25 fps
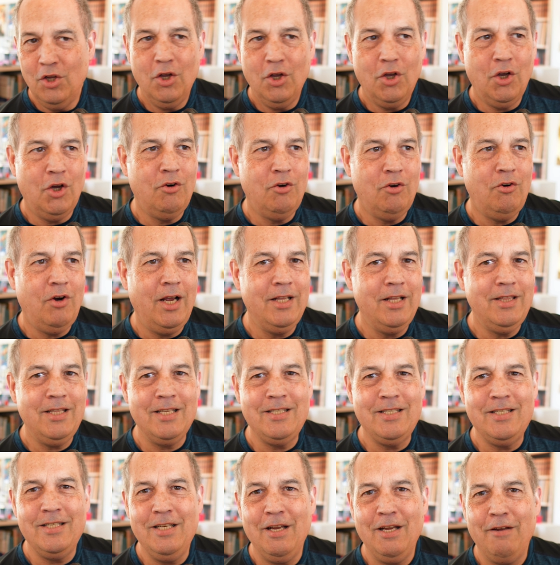All right,
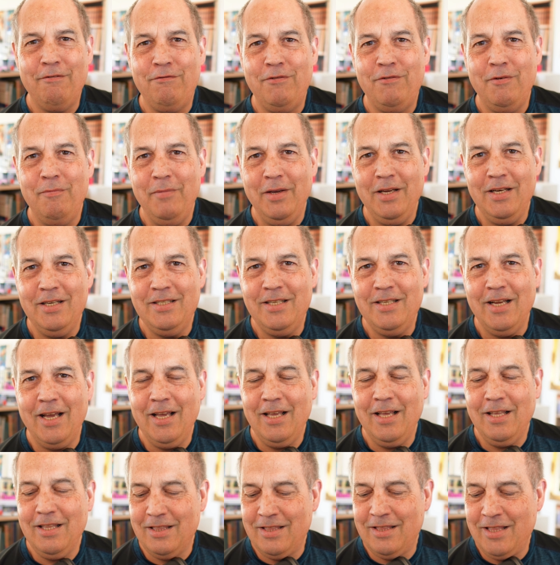that's enough from me
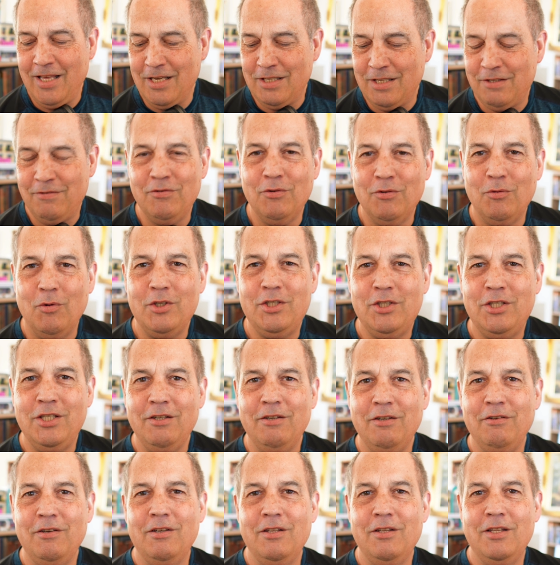today. Thanks for
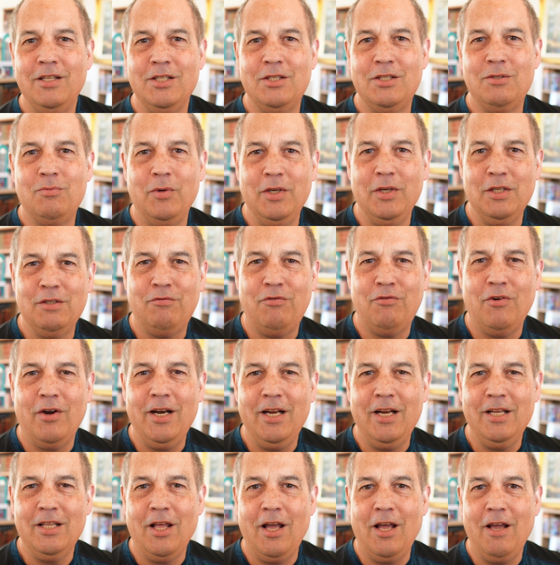watching this week's
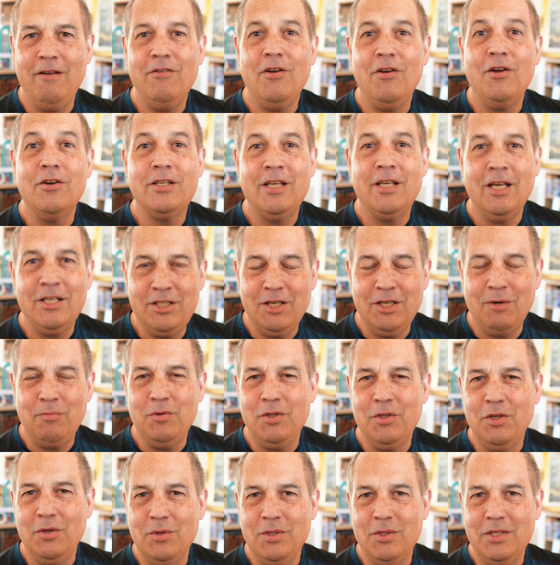Friday Live. I'll catch up
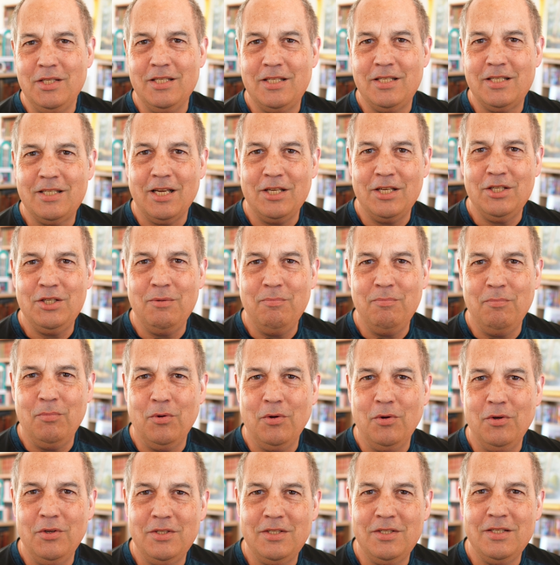with you in the discussion
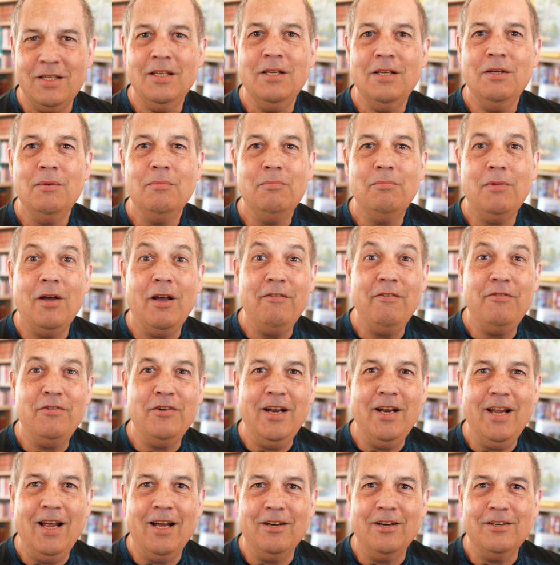boards. Bye for
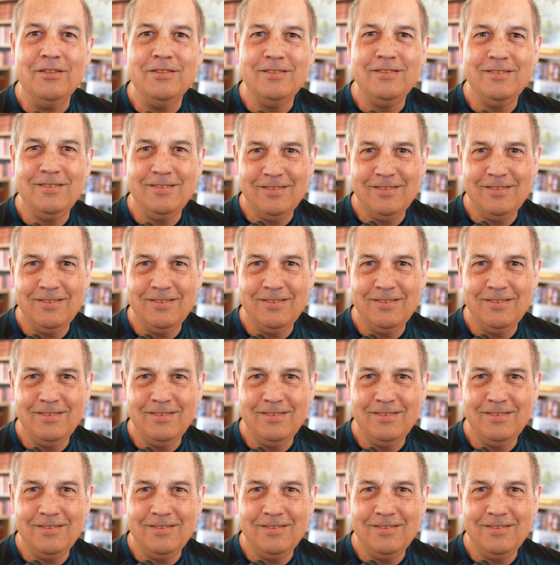now.